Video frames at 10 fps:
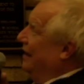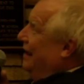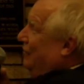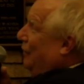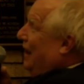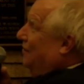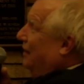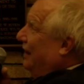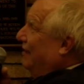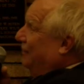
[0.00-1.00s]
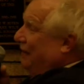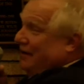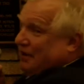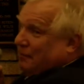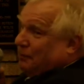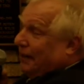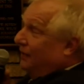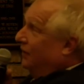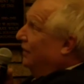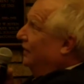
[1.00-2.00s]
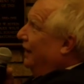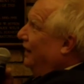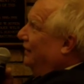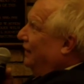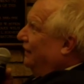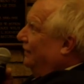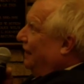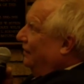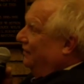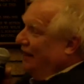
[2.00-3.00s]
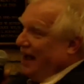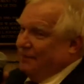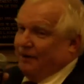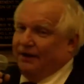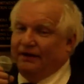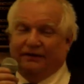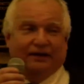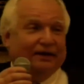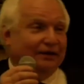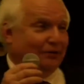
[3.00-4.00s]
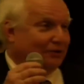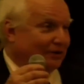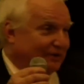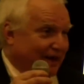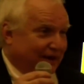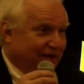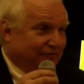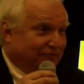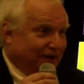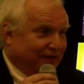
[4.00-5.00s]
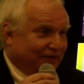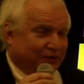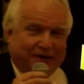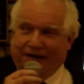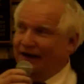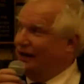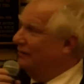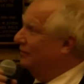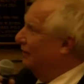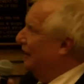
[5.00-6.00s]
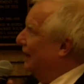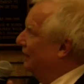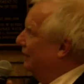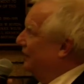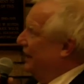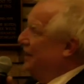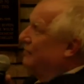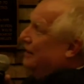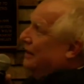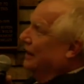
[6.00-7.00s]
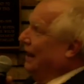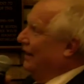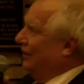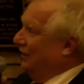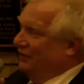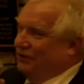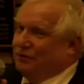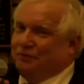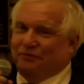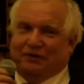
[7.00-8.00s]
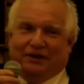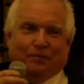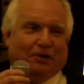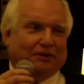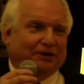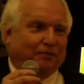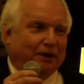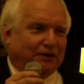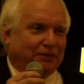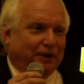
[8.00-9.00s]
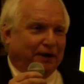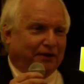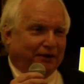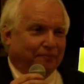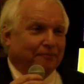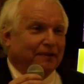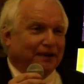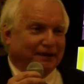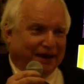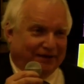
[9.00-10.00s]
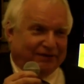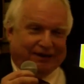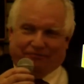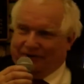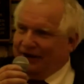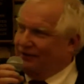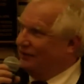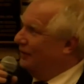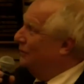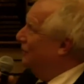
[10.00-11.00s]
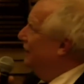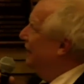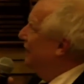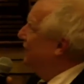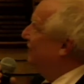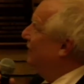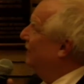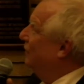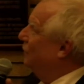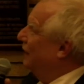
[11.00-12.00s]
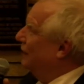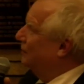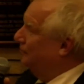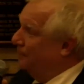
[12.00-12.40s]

if you have a blender that has that kind of top on it, you can thank Alfonso Yanelli for that design, and also for the malted milk maker. That's Alfonso as well.